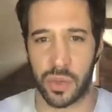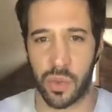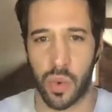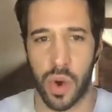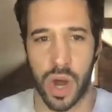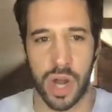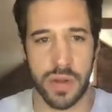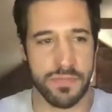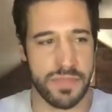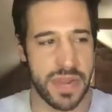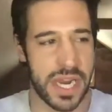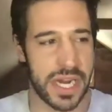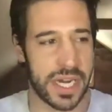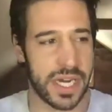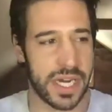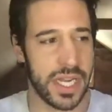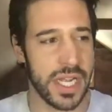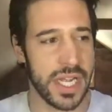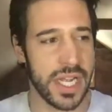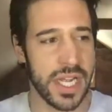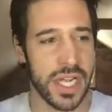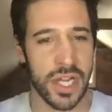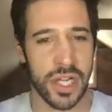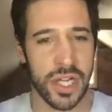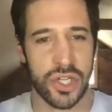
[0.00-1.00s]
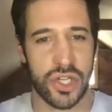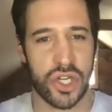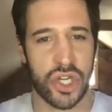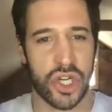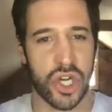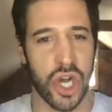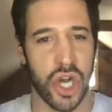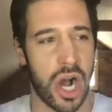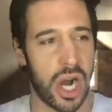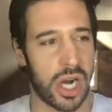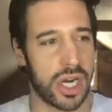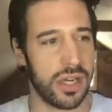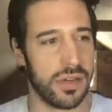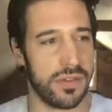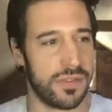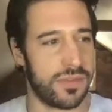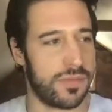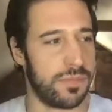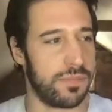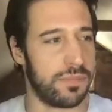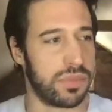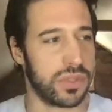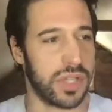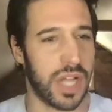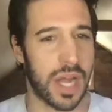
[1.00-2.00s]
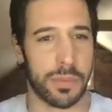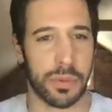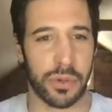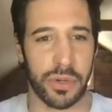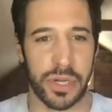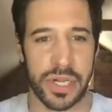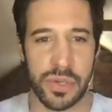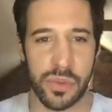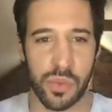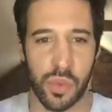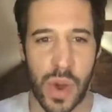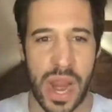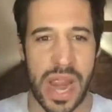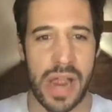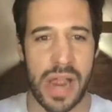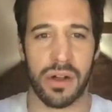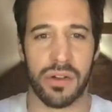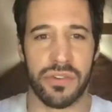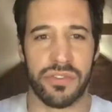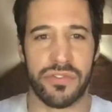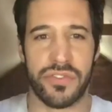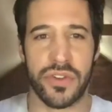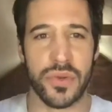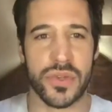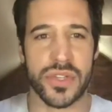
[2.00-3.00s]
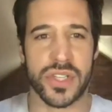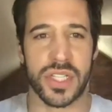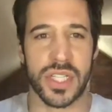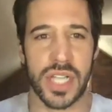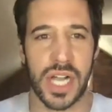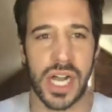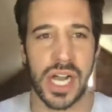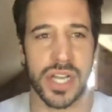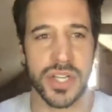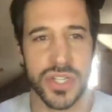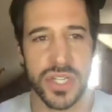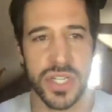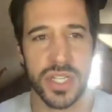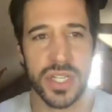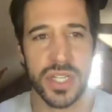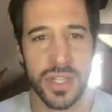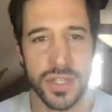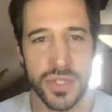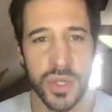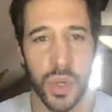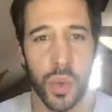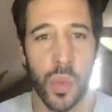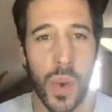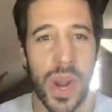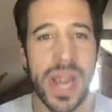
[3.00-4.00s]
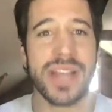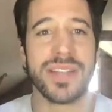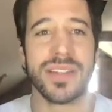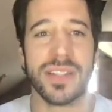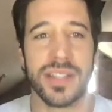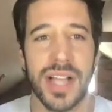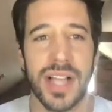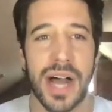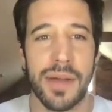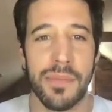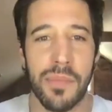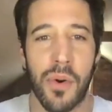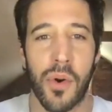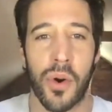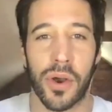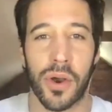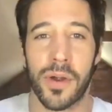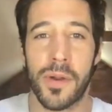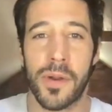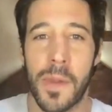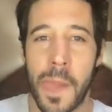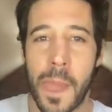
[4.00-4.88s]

one big chunk of blubbery whale fuselage. So it weighs a lot more.